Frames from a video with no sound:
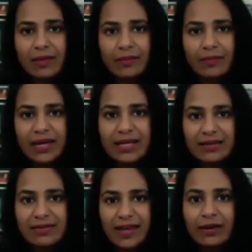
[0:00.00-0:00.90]

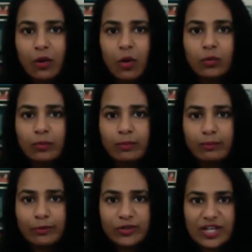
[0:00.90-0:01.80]
because their own
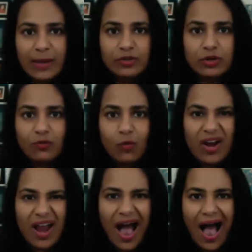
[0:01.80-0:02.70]
perception of
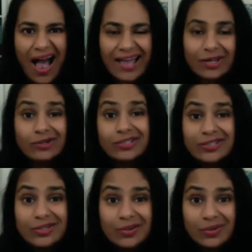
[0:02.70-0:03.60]
what I could
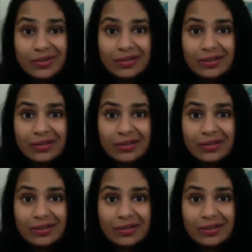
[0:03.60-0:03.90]
do